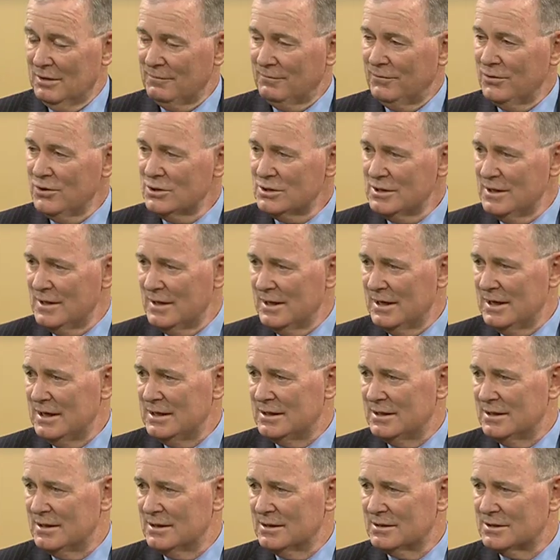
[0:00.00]
firstly they
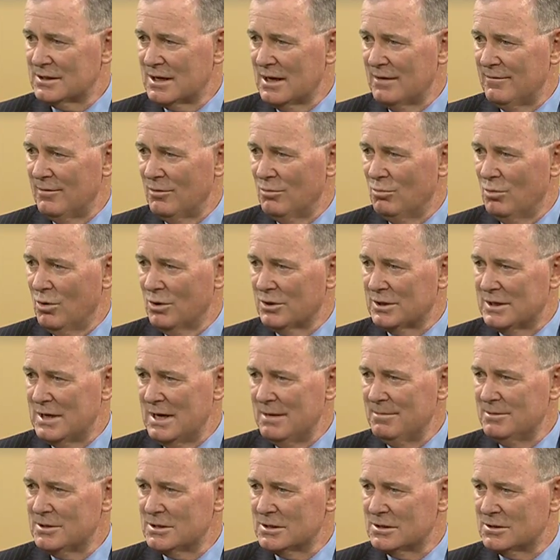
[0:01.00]
need to discover what
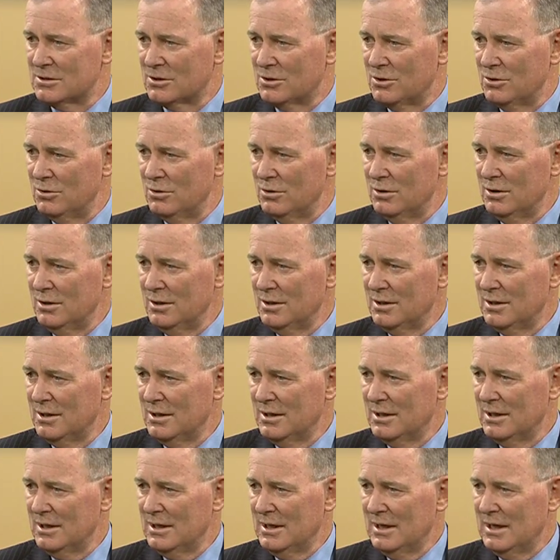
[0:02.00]
damage has occurred,
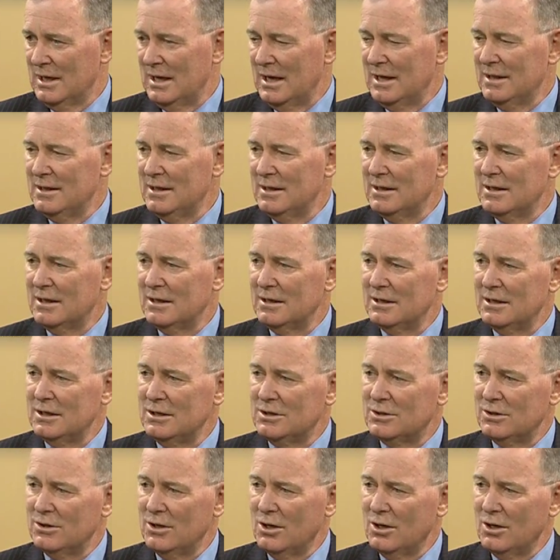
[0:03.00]
and then they need to